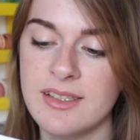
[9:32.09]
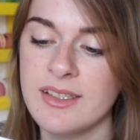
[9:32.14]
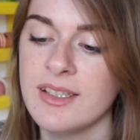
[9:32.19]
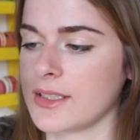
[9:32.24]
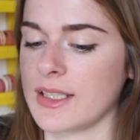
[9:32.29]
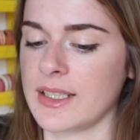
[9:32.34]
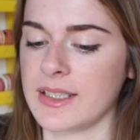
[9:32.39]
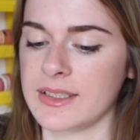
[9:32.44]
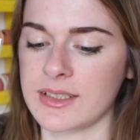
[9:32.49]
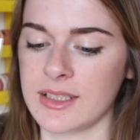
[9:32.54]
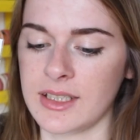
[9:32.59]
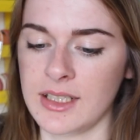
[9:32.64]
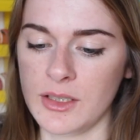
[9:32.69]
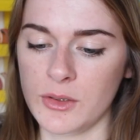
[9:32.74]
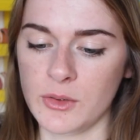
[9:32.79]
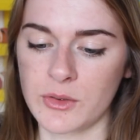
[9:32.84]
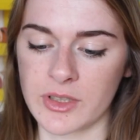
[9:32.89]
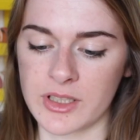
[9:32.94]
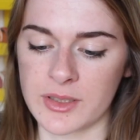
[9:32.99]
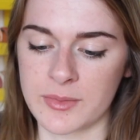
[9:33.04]
So there's a
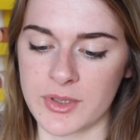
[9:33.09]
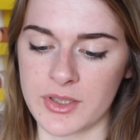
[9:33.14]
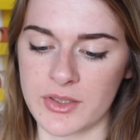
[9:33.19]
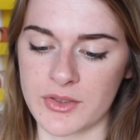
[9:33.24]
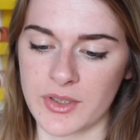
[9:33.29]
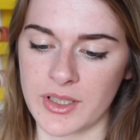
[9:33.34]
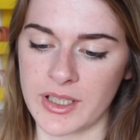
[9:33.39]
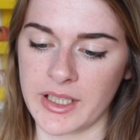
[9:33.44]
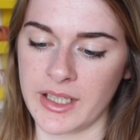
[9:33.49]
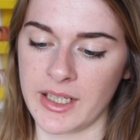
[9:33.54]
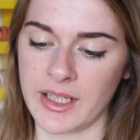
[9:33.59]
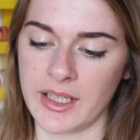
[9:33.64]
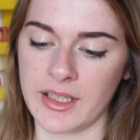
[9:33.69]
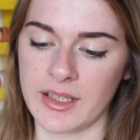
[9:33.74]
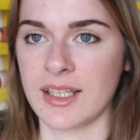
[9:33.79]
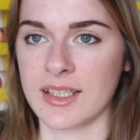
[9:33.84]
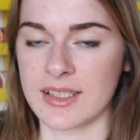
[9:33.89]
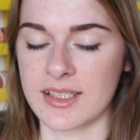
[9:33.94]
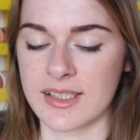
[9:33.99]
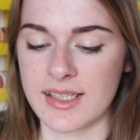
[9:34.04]
little Christmas tree,
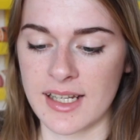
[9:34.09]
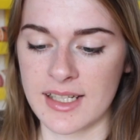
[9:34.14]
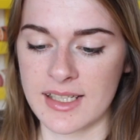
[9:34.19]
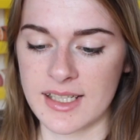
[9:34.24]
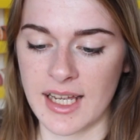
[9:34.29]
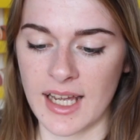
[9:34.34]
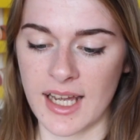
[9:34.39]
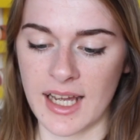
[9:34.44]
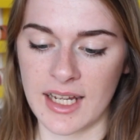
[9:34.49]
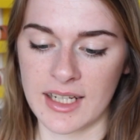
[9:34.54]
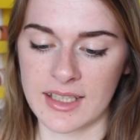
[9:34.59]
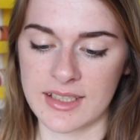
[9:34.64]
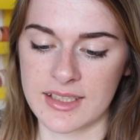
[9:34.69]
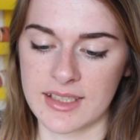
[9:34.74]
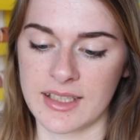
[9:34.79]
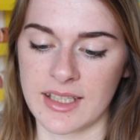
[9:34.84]
there's a Santa hat,